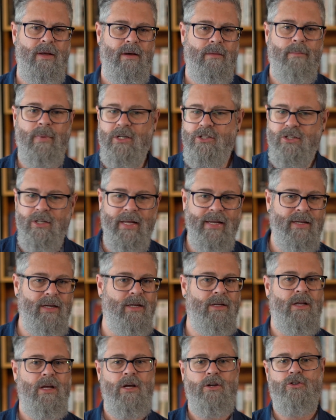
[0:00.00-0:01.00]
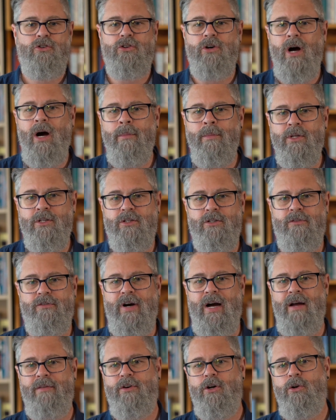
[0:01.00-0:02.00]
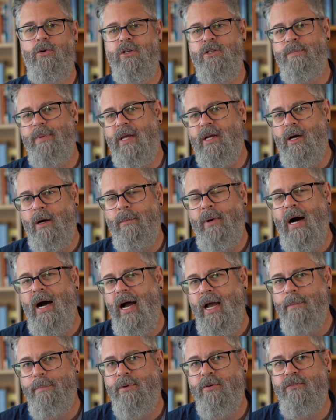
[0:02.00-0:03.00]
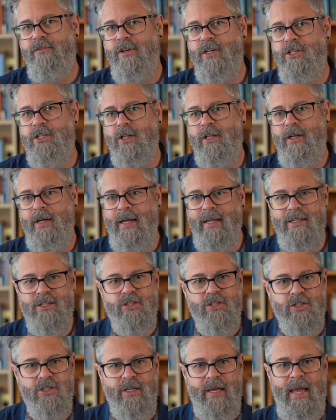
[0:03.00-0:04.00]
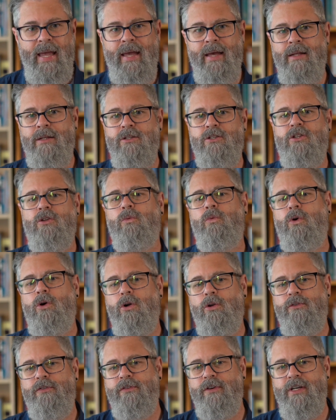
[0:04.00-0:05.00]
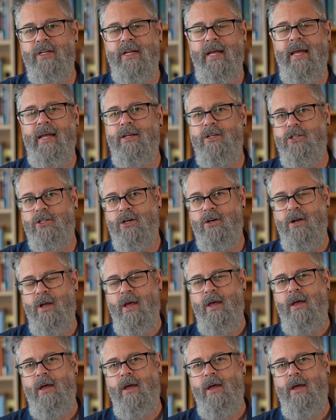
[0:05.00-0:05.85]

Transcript: Much like a trauma survivor who has become hypervigilant and scans the world for danger,